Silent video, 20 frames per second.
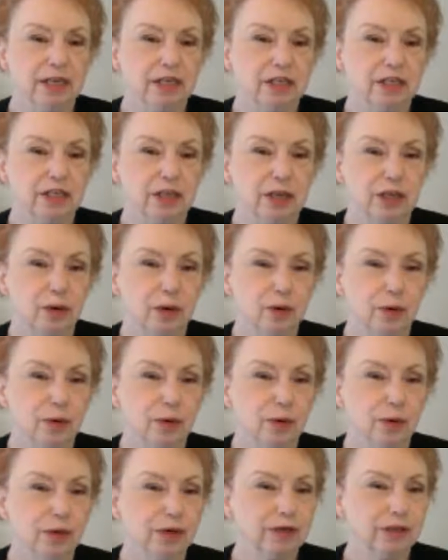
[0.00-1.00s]
So
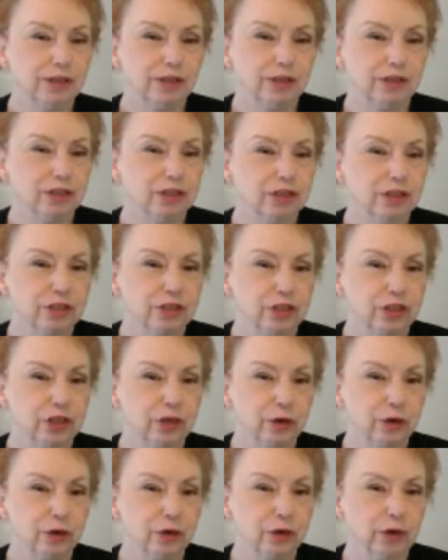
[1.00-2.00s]
just
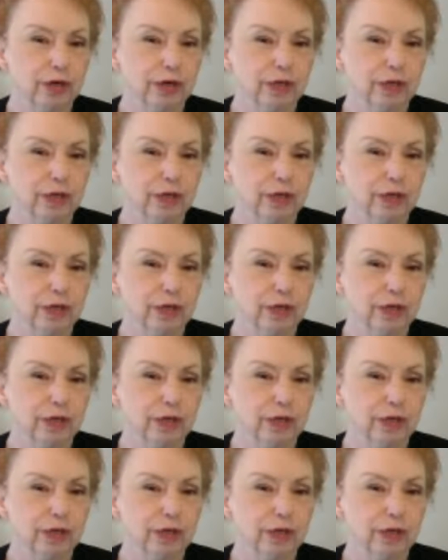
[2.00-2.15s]
curious,